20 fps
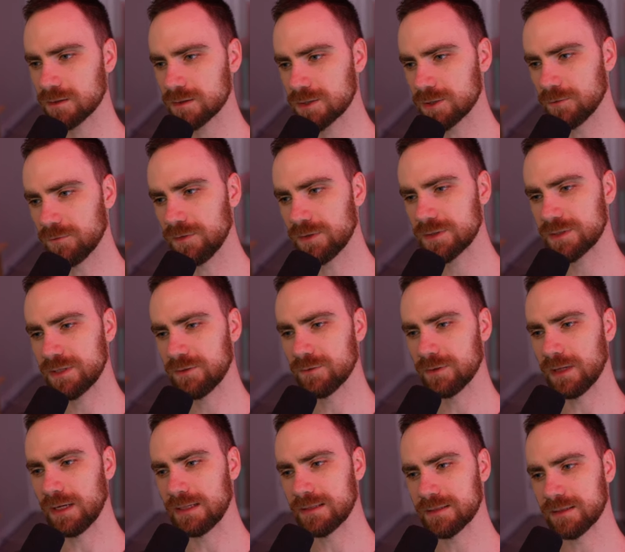So Fil-C
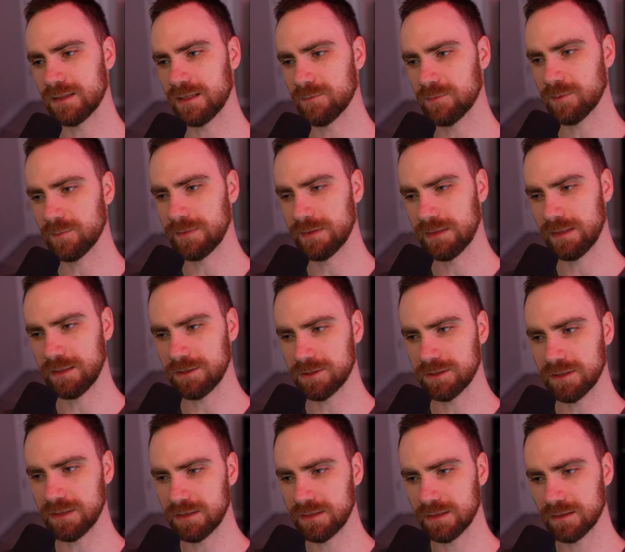relies on
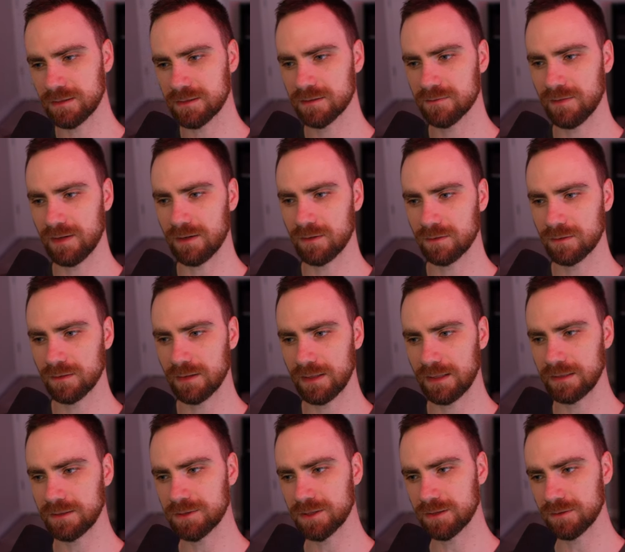implementation details of how
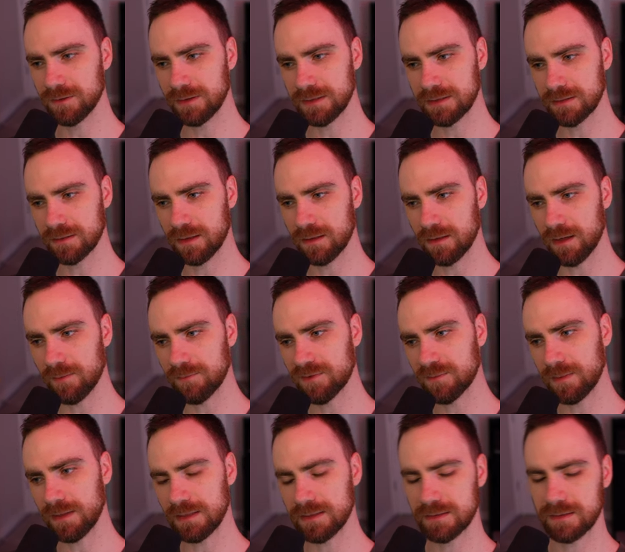Clang generates
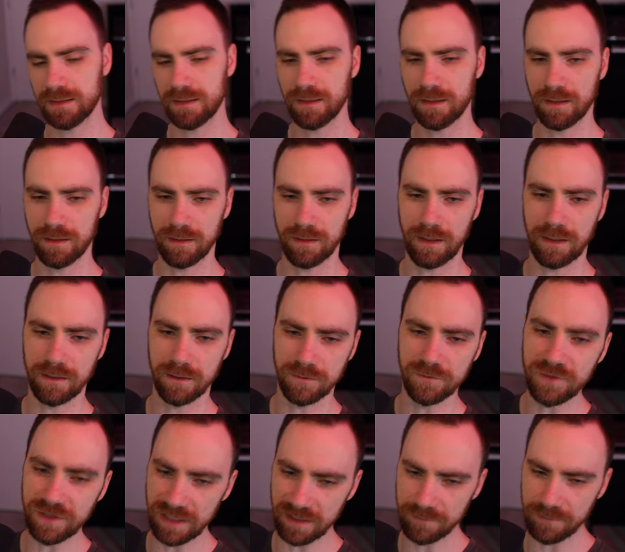unoptimized
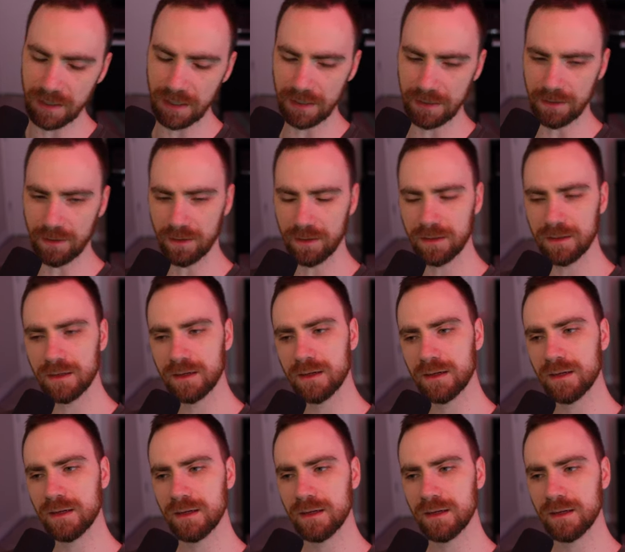LLVM IR.